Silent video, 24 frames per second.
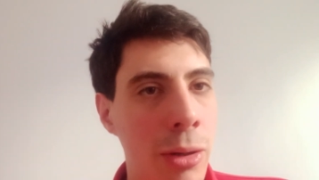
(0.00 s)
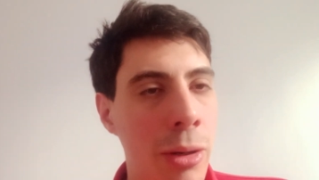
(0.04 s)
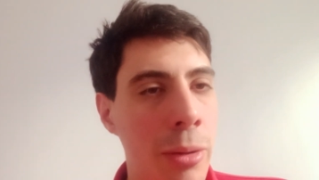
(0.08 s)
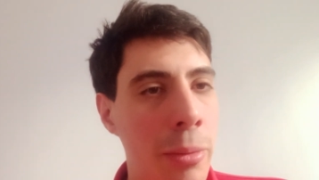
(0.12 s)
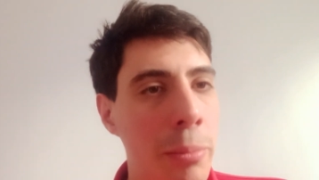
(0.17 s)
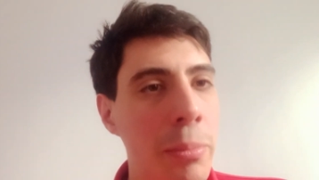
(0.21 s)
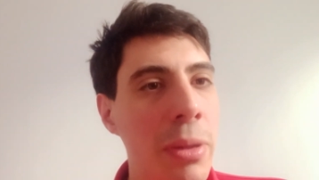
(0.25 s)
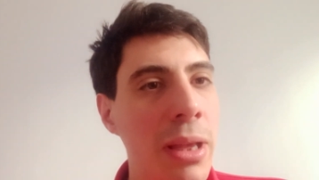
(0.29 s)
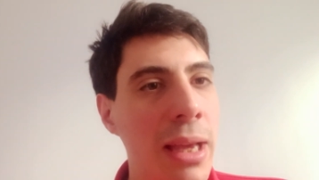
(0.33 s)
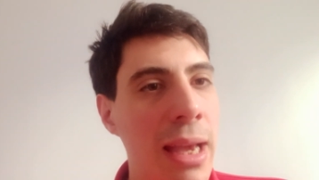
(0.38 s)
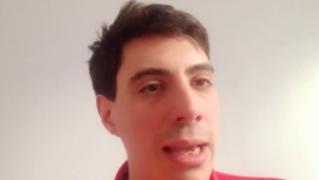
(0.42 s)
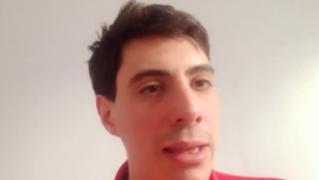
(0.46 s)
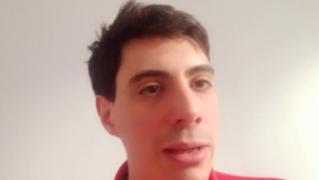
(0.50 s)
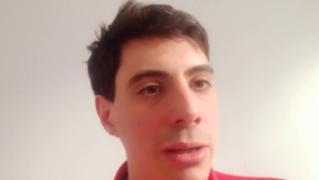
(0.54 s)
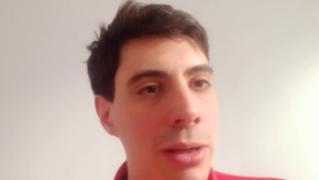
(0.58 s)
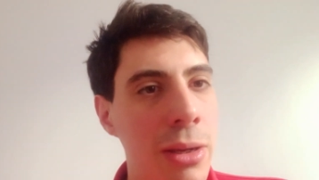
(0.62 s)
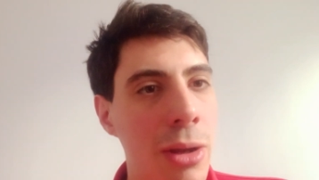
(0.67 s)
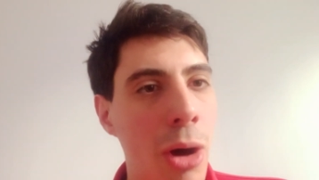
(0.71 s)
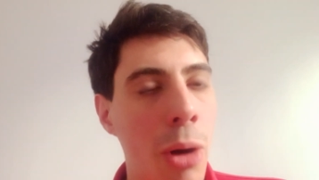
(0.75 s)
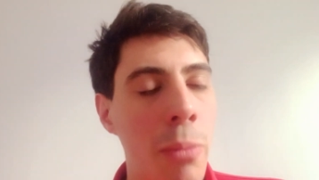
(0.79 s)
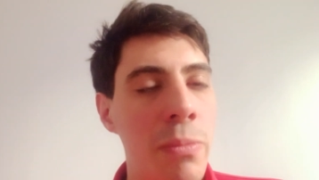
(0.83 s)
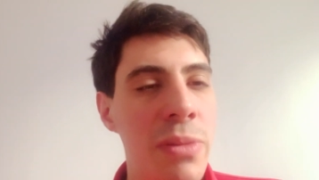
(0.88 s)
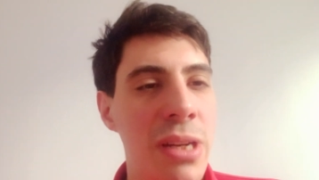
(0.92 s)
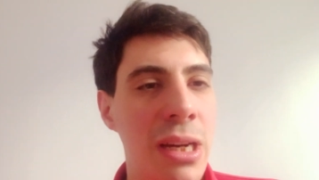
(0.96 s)

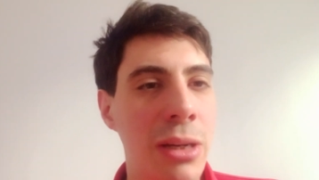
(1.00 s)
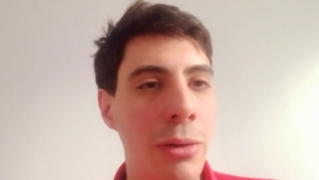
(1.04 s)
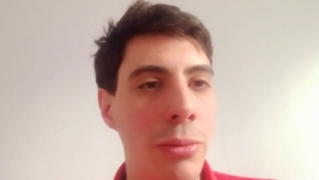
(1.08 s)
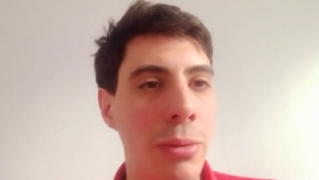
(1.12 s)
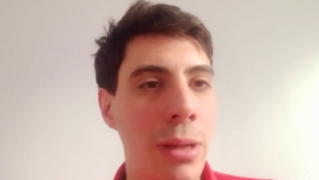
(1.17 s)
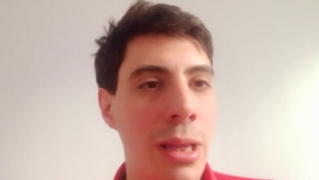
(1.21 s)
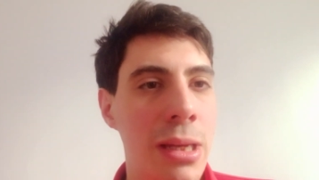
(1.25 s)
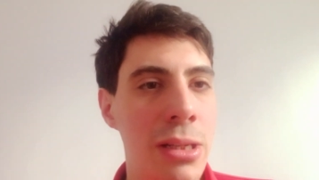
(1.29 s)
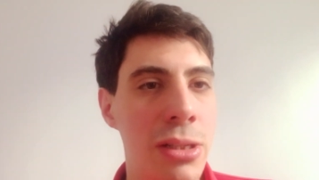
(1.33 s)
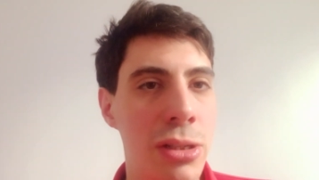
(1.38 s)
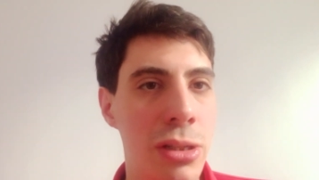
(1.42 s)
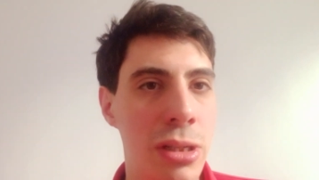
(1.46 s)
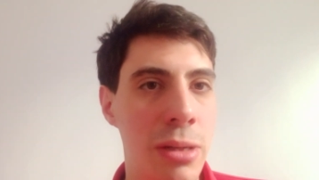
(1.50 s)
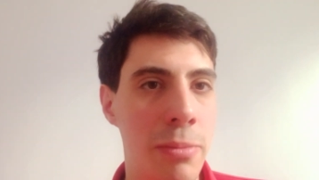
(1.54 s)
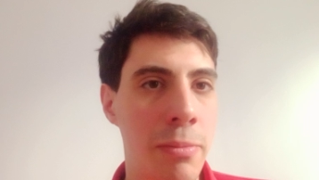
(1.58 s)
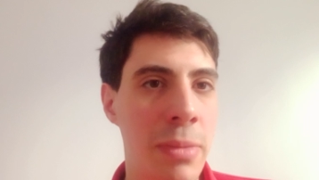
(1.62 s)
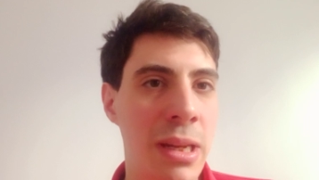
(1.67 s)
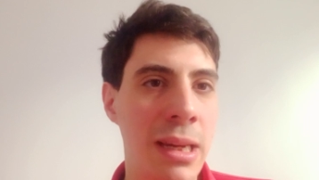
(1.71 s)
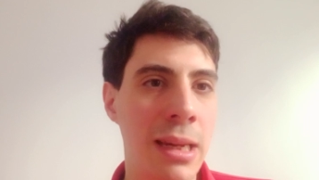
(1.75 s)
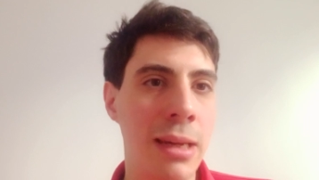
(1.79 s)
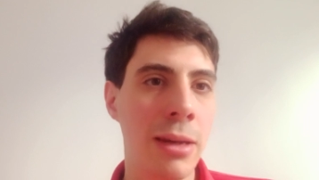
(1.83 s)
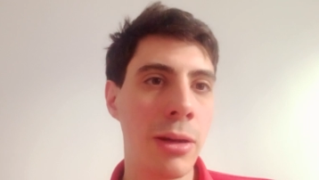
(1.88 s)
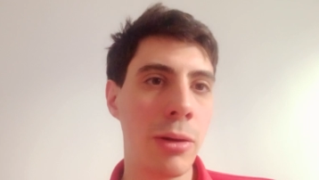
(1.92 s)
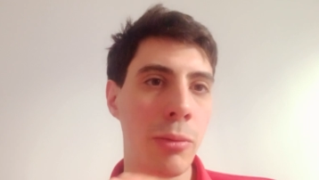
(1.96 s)
complicated object relationship,
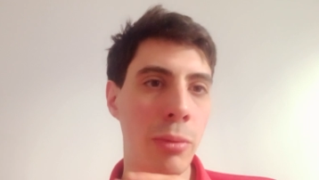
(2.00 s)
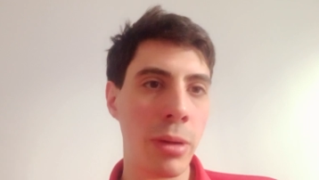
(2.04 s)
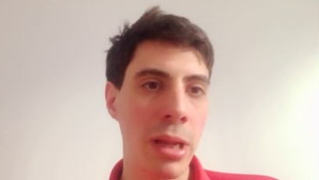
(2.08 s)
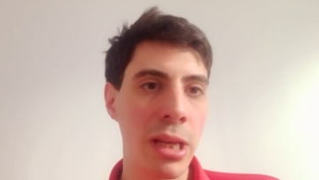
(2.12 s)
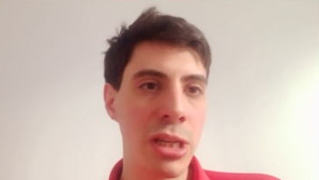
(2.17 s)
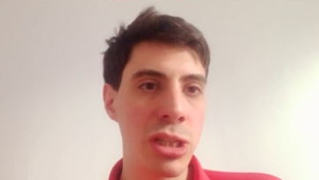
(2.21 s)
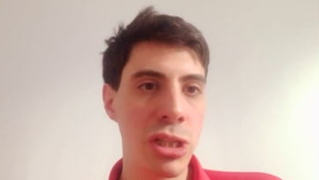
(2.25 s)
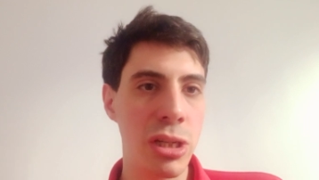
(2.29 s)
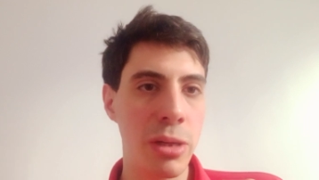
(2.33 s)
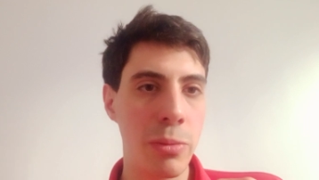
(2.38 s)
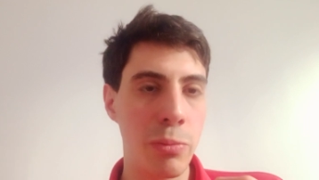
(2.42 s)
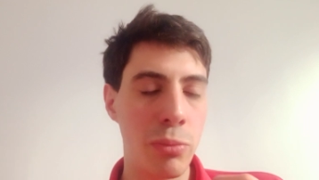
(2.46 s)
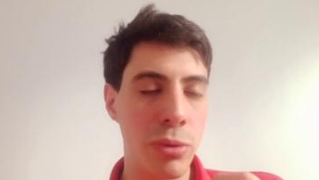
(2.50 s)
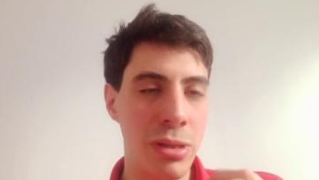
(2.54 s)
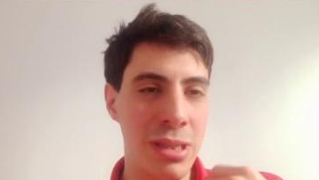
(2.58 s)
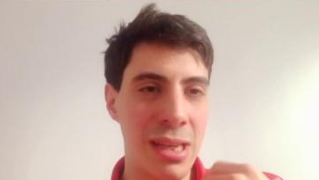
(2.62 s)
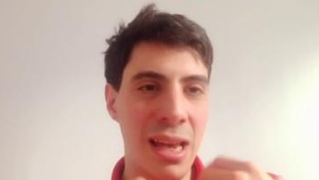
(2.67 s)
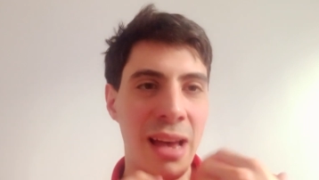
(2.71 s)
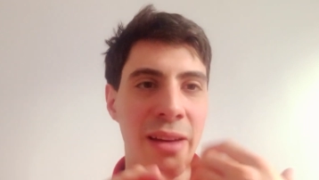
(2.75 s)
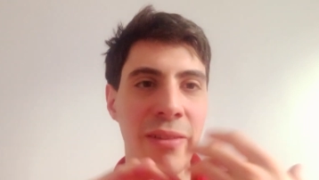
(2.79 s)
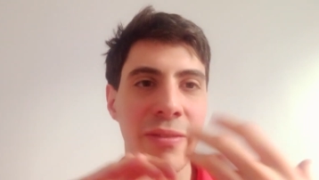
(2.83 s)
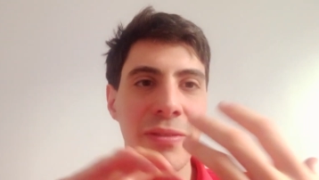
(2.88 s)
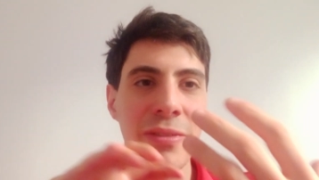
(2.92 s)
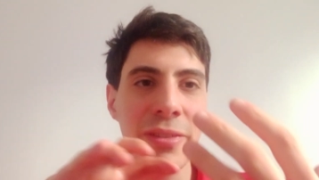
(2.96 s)
meaning the relationship with
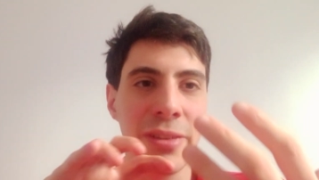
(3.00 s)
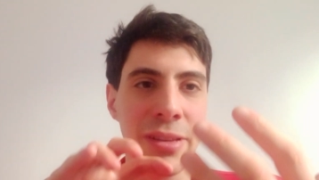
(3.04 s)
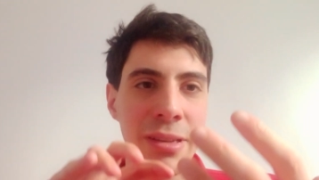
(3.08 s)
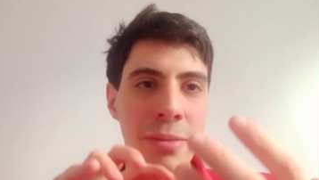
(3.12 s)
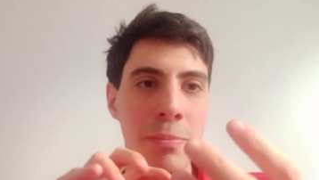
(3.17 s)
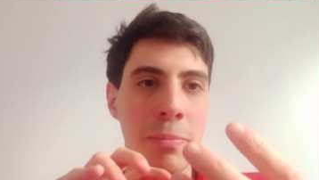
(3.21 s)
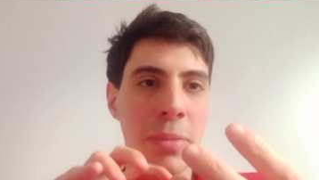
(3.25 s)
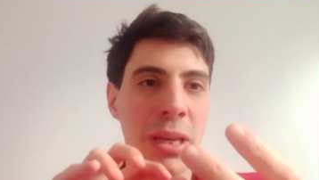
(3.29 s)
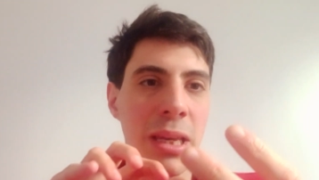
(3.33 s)
other